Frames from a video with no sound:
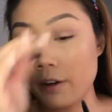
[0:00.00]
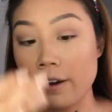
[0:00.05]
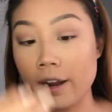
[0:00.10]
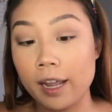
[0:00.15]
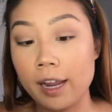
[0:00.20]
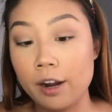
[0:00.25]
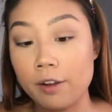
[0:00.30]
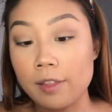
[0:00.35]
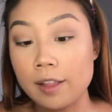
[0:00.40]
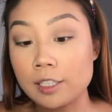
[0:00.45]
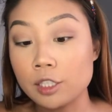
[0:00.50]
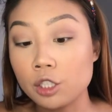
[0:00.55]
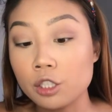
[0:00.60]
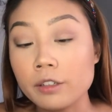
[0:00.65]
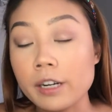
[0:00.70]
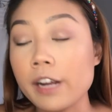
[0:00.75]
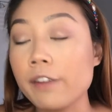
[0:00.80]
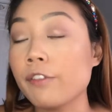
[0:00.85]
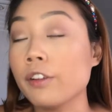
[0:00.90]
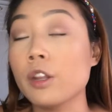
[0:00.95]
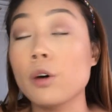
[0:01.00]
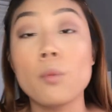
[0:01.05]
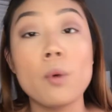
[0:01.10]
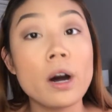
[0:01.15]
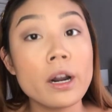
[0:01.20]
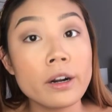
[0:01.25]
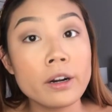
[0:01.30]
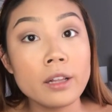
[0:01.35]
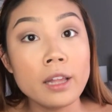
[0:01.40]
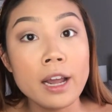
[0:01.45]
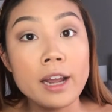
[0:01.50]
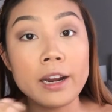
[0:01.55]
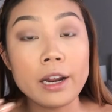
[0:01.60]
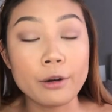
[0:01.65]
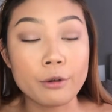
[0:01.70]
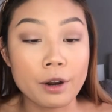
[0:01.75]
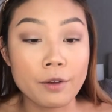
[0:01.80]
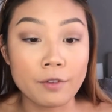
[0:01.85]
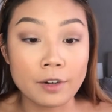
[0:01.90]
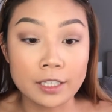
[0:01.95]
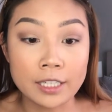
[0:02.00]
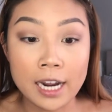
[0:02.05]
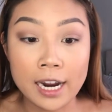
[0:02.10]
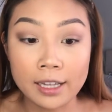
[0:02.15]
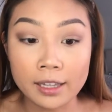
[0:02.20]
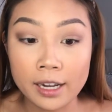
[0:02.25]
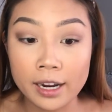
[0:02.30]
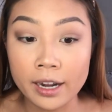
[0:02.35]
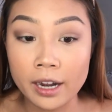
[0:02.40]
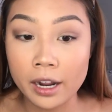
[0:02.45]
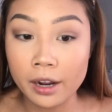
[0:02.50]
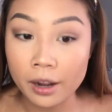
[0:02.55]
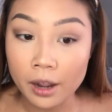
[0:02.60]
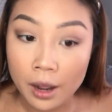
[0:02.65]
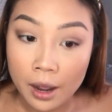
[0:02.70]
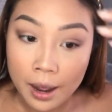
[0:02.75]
right here that's great for the waterline and great for tight lining,